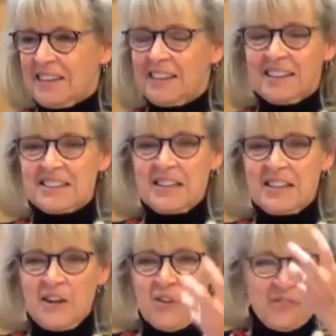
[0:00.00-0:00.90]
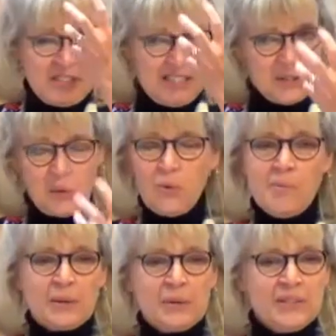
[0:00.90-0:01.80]
it's like all of a sudden, oh
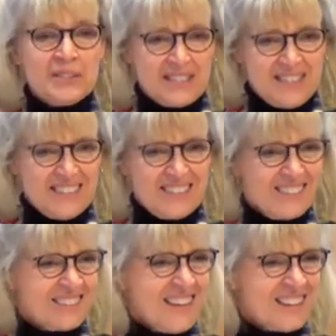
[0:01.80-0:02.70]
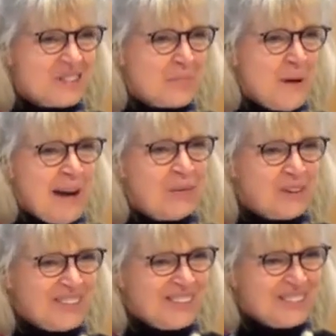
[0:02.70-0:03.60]
my goodness, that's a
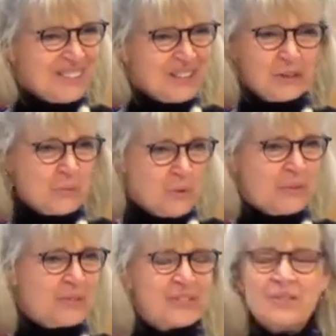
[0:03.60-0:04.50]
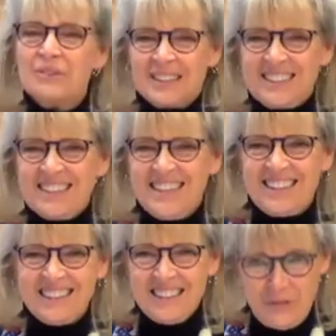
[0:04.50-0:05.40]
power that the words don't
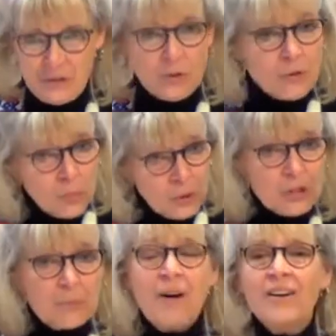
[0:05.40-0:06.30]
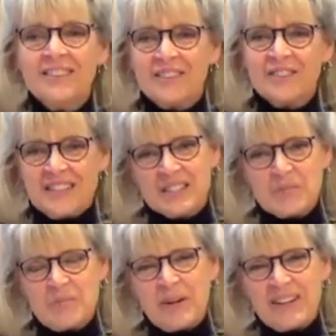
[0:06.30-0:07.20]
contain, even though the words are part of the
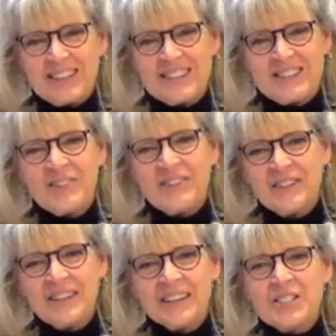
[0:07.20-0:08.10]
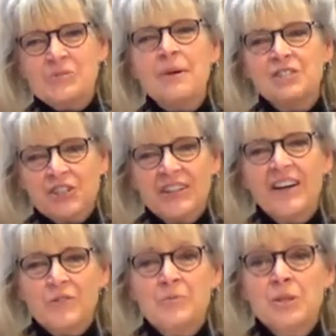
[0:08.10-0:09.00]
experience. They're expression
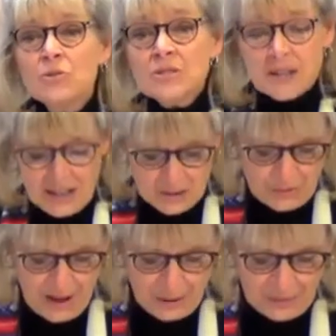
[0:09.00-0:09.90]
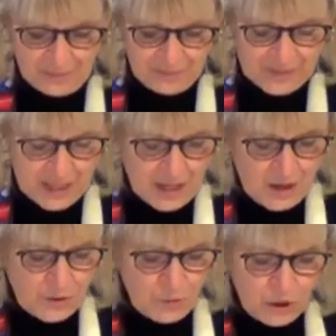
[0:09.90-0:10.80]
of the music as well.
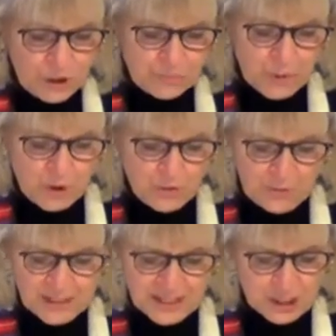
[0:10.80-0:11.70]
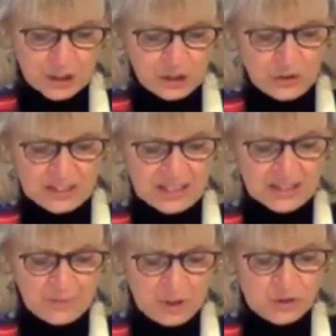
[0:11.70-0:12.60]
The word movement is used as a
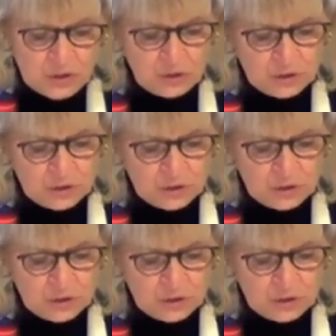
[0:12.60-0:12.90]
musical